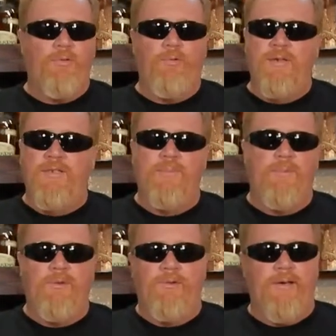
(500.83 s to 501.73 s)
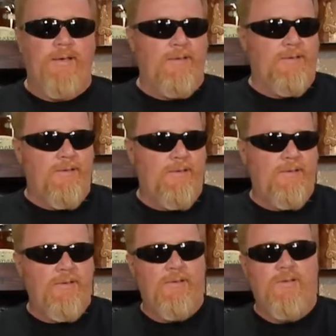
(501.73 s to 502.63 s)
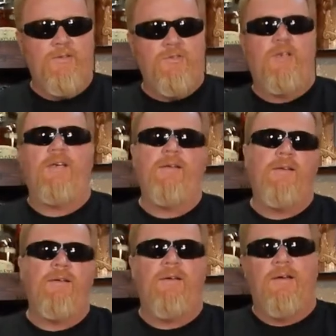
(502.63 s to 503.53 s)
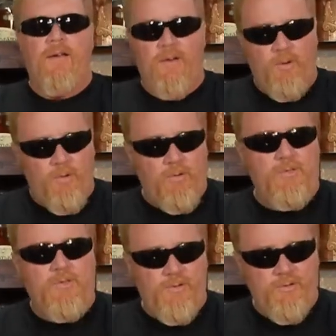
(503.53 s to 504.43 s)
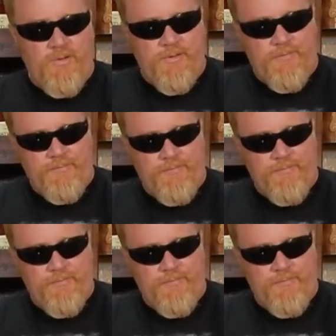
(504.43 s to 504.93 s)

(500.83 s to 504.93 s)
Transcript: Three simple ingredients. Gin, orange juice,